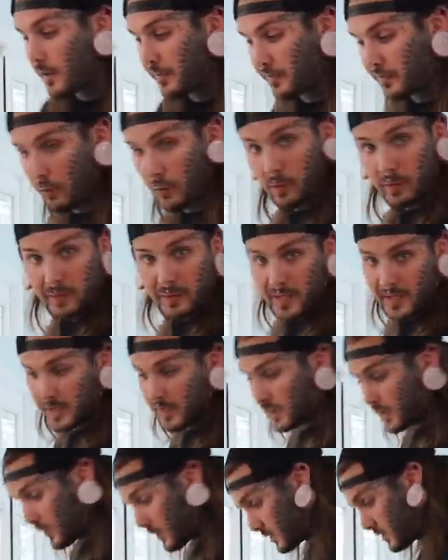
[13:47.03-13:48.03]
for
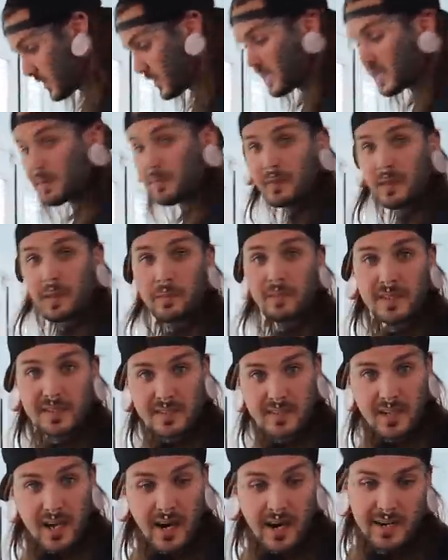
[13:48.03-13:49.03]
me to keep them
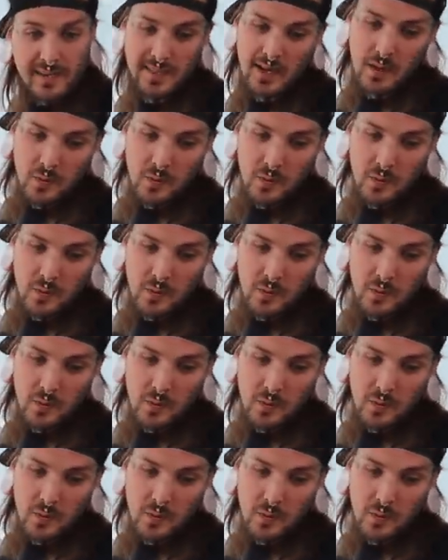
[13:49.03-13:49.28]
inside.